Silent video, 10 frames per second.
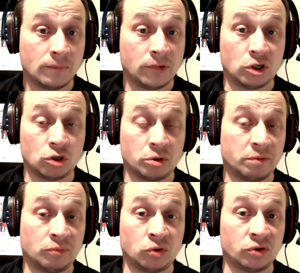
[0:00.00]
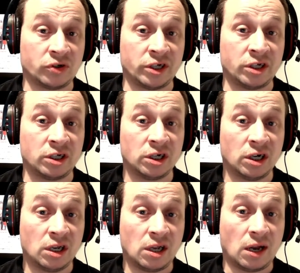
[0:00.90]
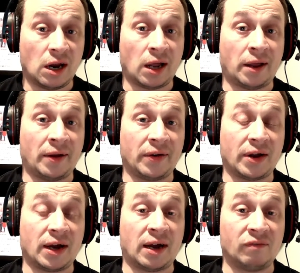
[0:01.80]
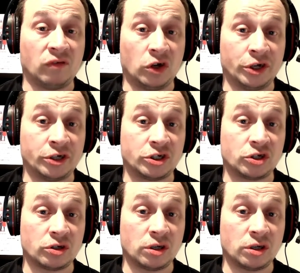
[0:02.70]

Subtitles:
which is always the important thing, and I've learned